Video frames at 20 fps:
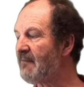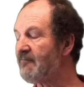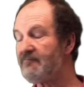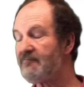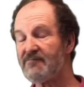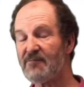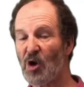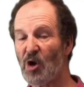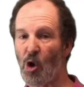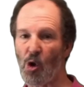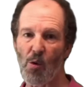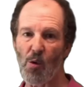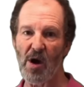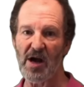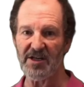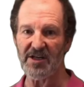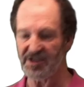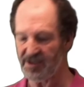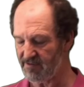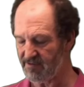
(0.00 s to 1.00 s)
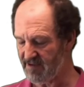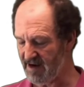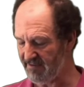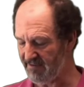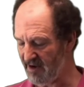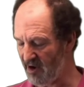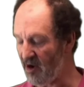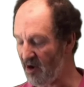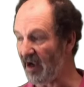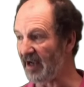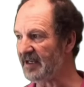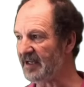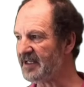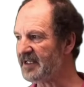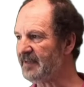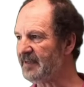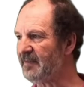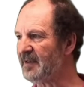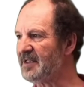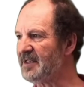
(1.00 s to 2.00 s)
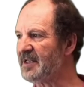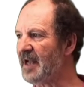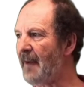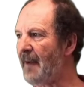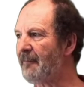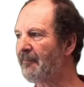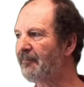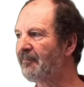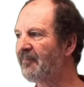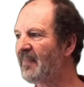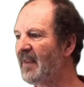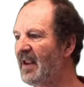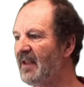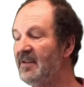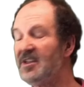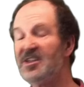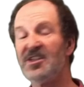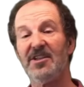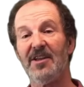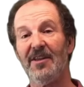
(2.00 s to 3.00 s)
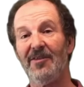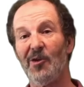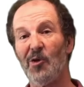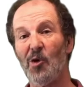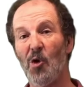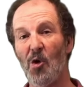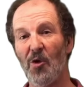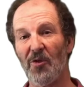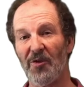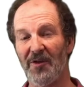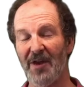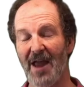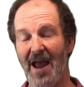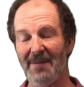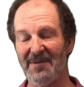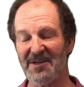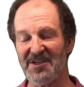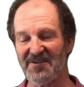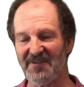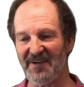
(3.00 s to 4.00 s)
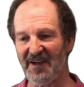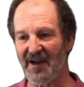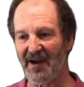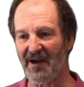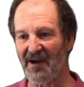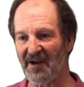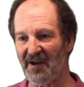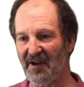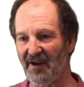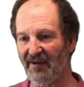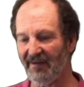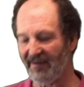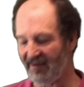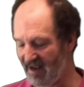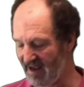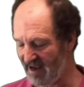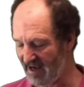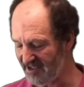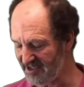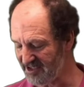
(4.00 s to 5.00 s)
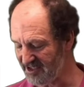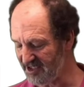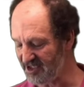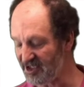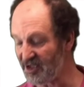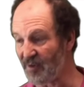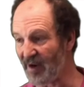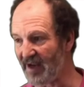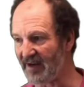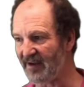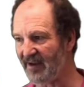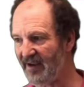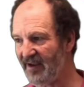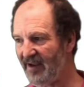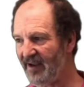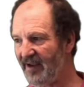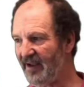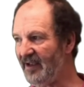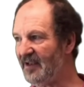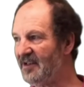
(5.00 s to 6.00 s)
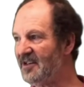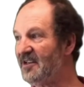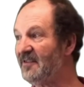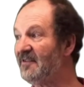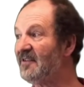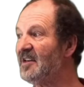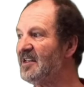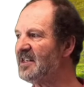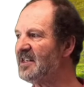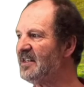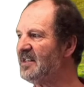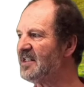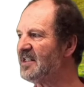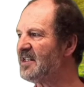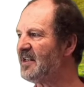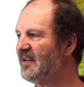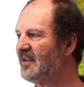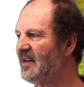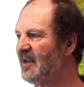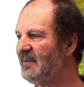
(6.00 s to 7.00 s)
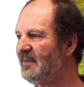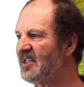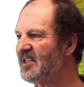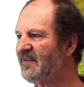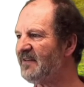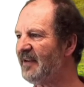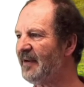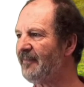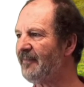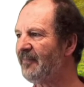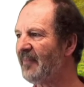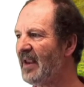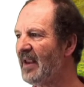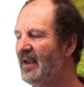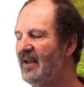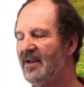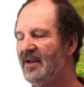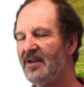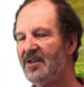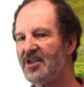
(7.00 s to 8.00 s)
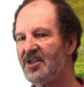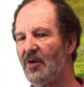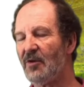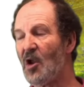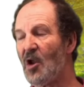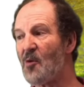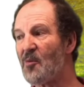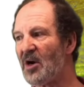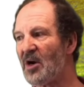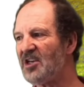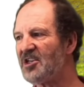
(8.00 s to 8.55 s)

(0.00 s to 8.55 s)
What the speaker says: clockwise round a high, simple as that. This is in the northern hemisphere, I hasten to add, different southern hemisphere. So low pressure